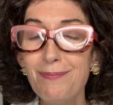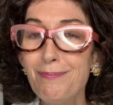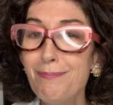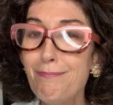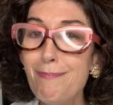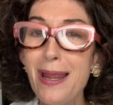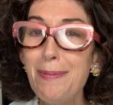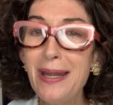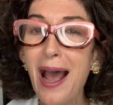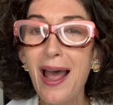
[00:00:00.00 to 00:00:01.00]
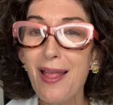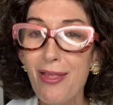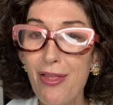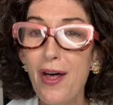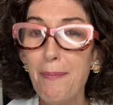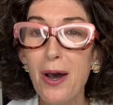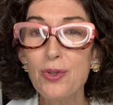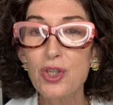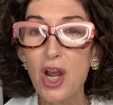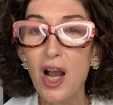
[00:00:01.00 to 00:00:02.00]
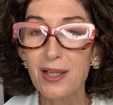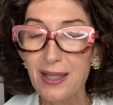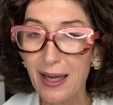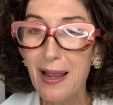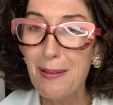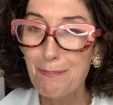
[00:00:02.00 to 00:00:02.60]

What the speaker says: maybe not the most toxic,